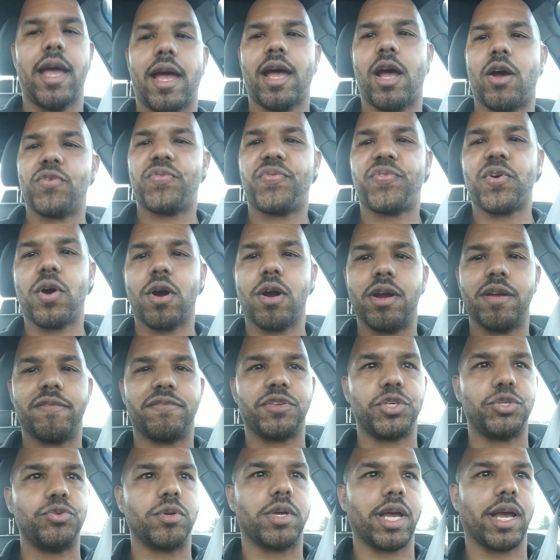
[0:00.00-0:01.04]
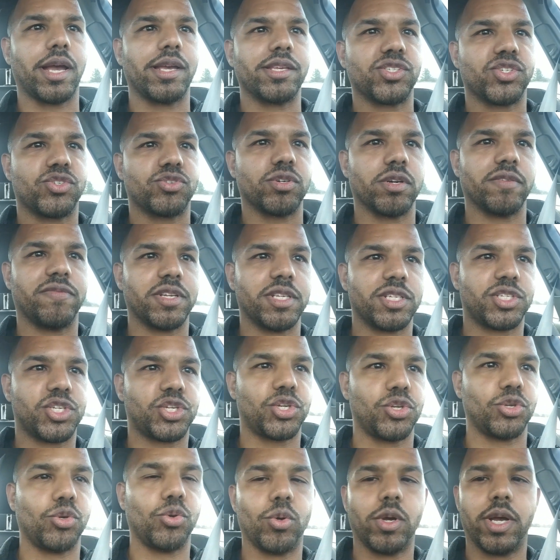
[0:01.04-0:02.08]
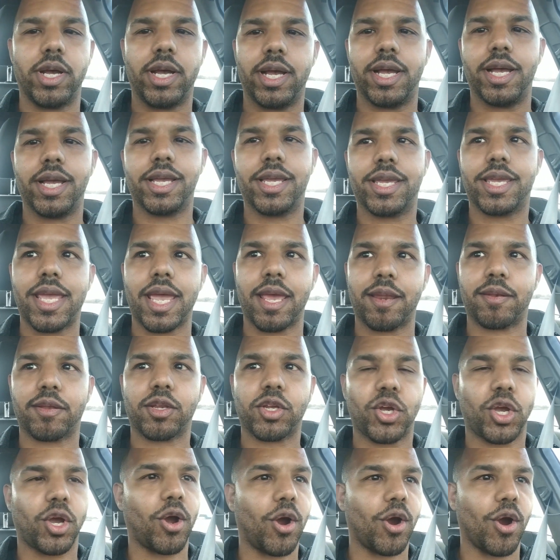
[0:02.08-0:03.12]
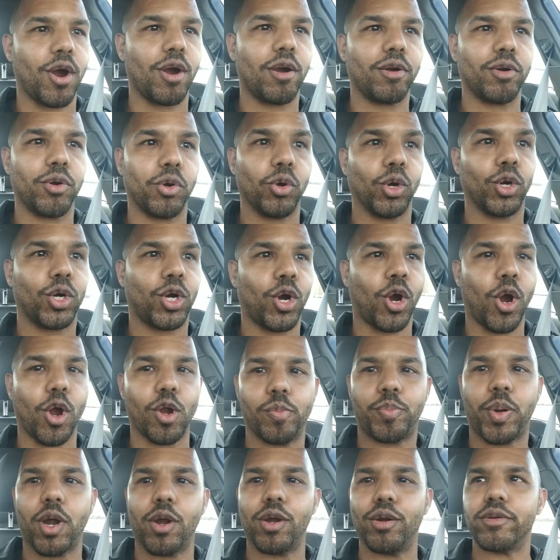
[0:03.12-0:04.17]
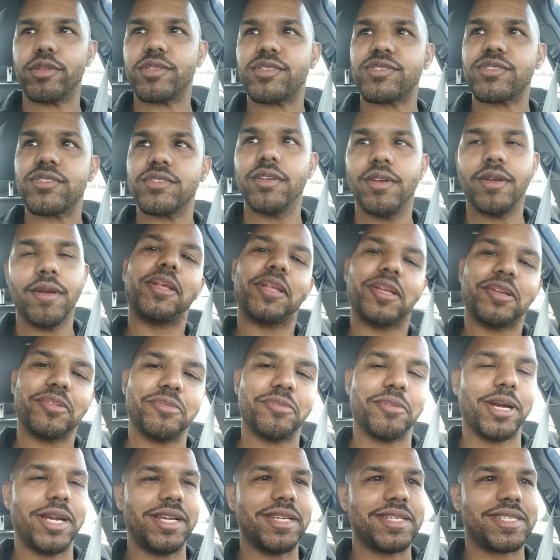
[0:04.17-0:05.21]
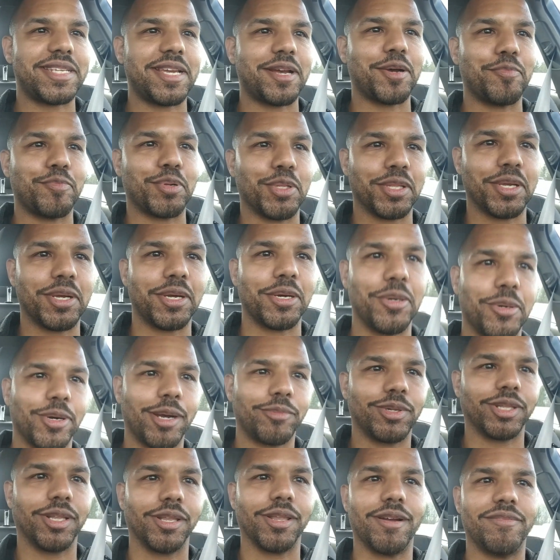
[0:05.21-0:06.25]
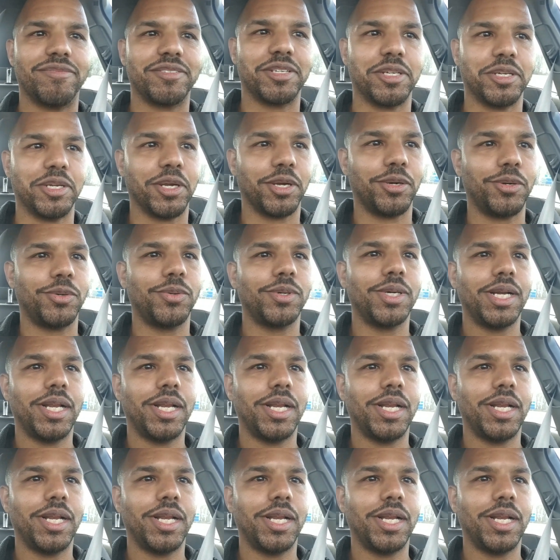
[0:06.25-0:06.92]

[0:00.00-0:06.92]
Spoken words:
How far have you guys driven to get car parts? Write it down below. I would love to know.